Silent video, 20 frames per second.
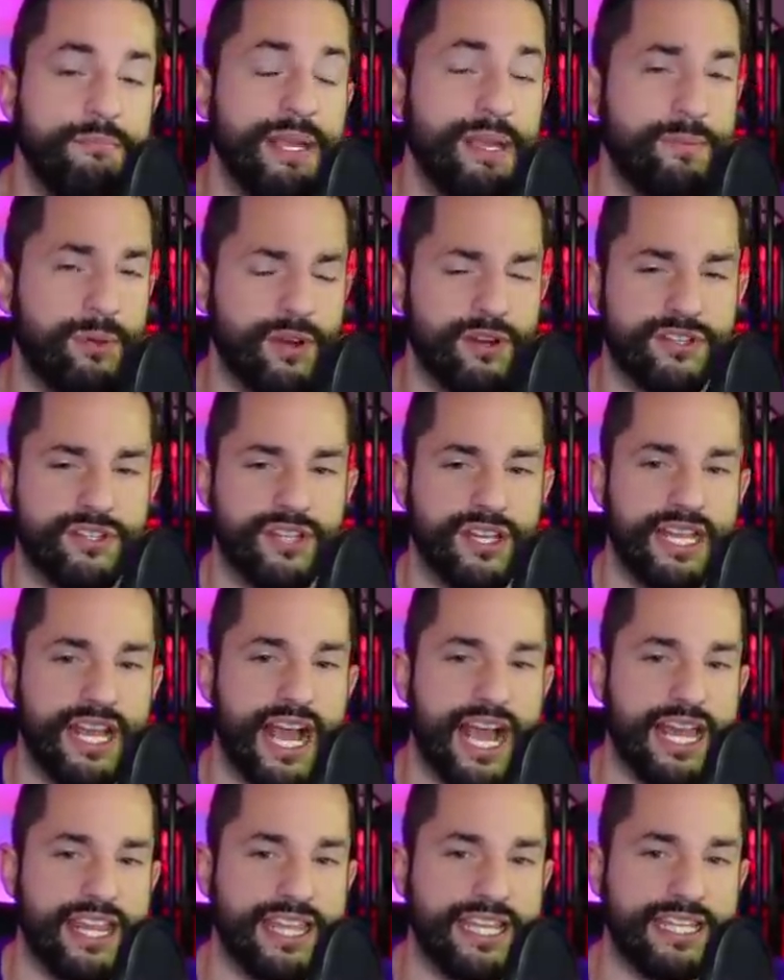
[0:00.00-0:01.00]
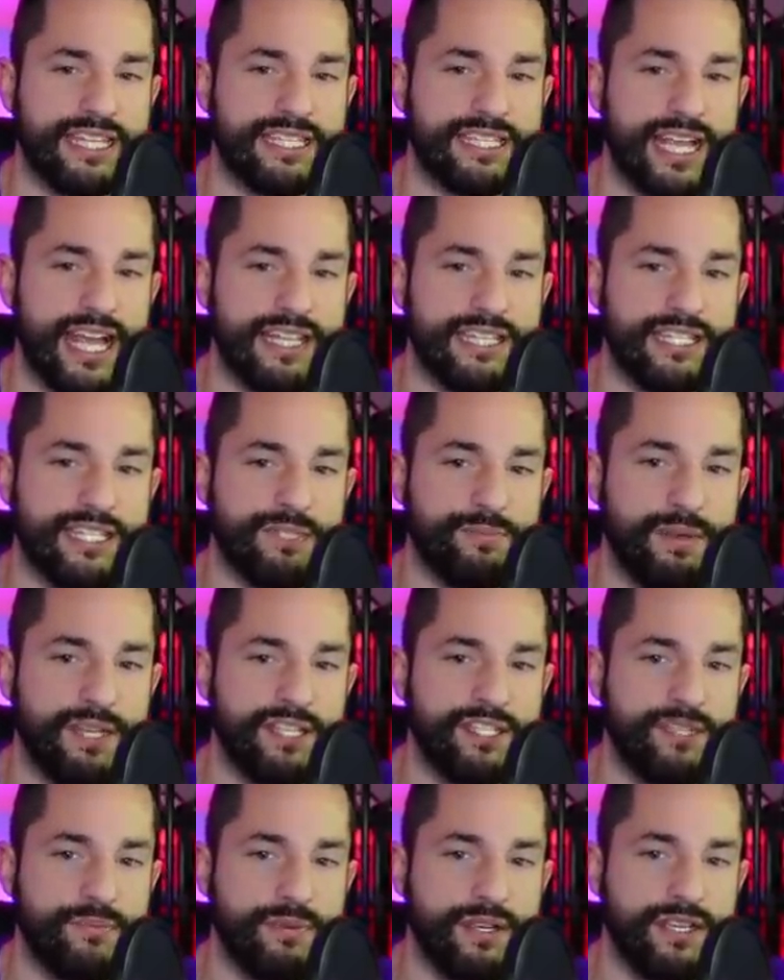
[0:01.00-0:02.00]
Me personally, I think the size and
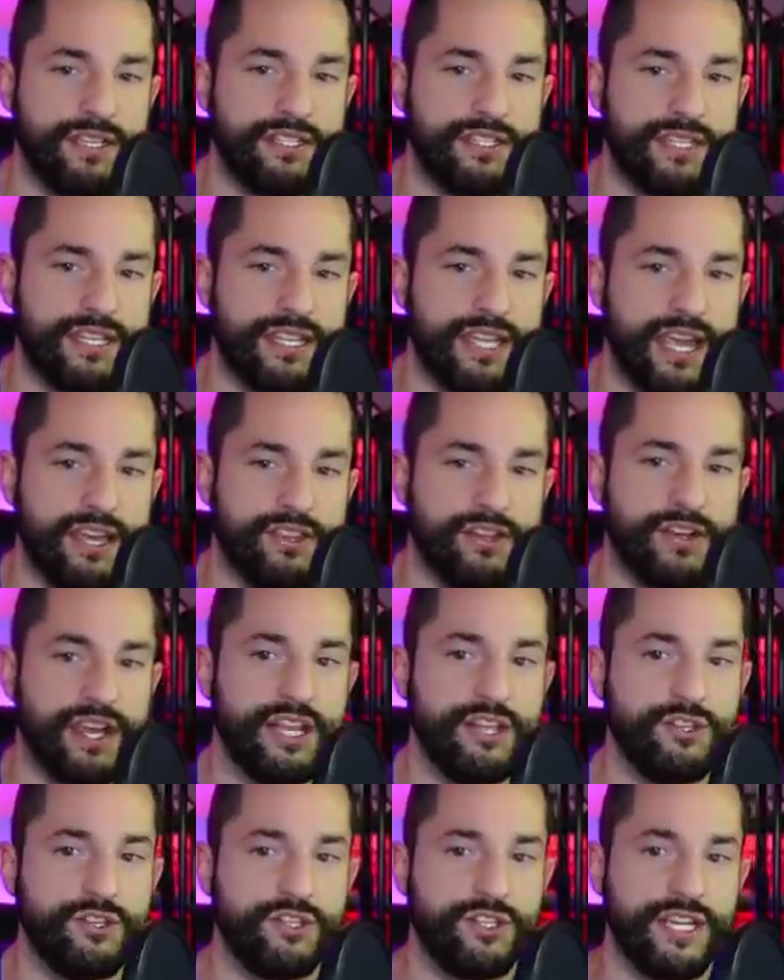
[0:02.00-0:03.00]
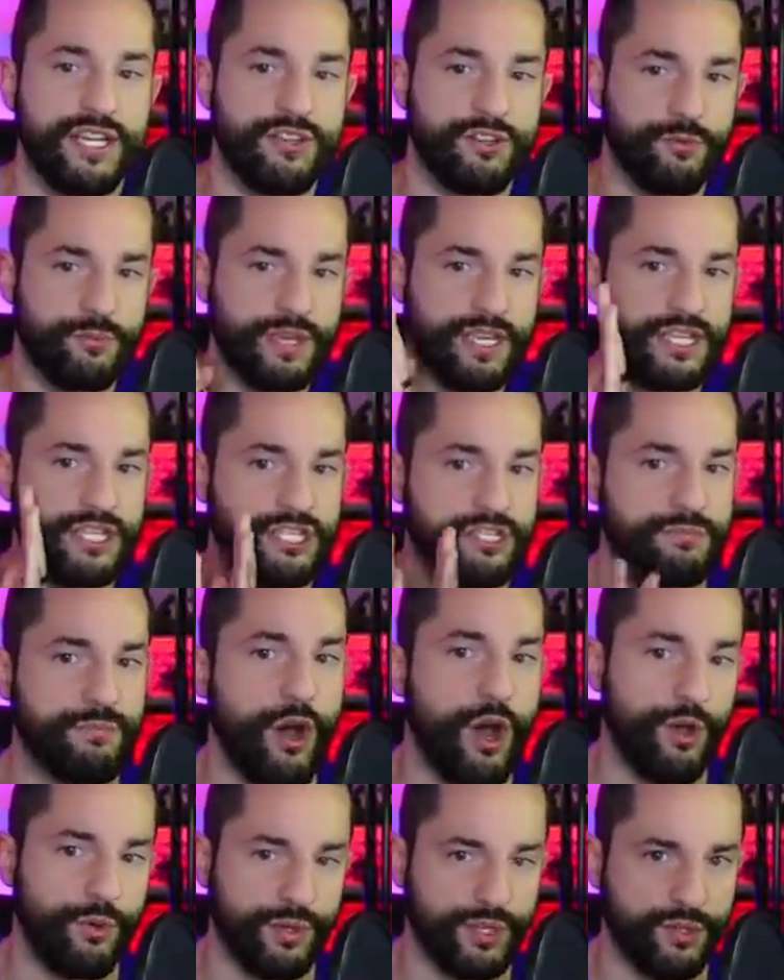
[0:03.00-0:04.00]
speed should be together, and you should either be
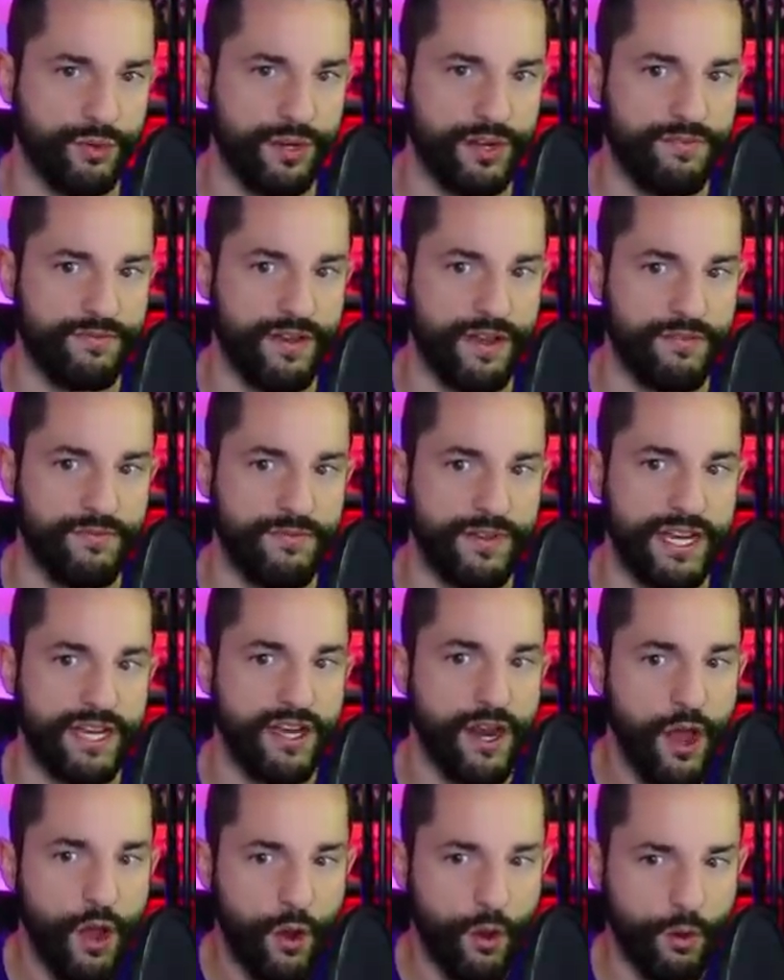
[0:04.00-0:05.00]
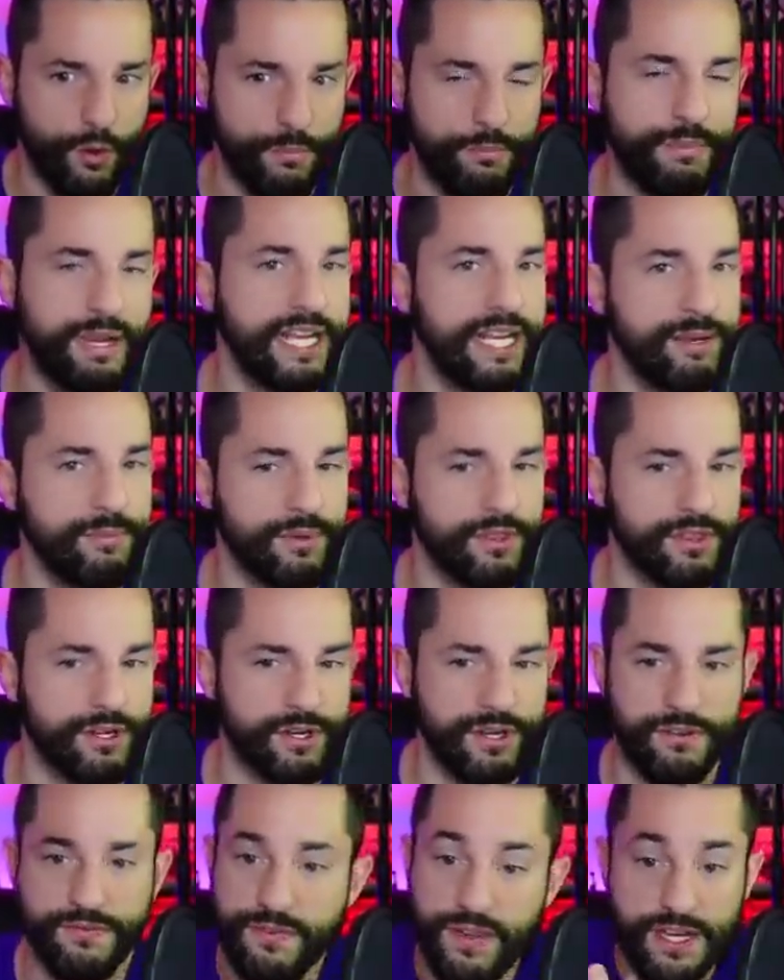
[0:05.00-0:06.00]
small with 25 feet or medium with
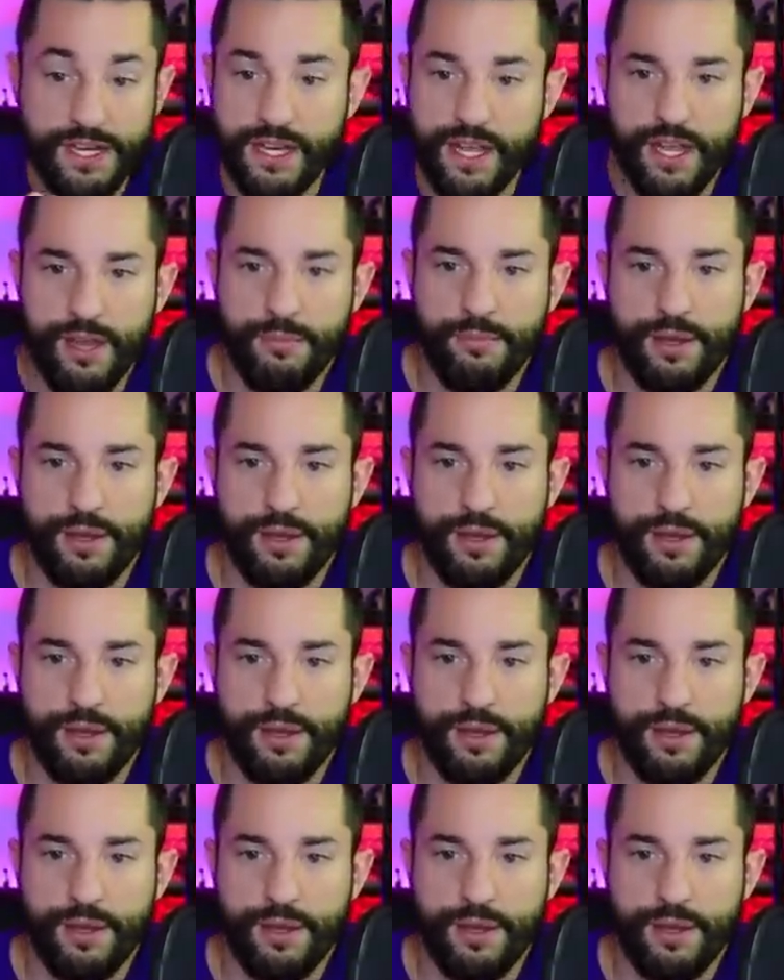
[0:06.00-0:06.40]
30 feet.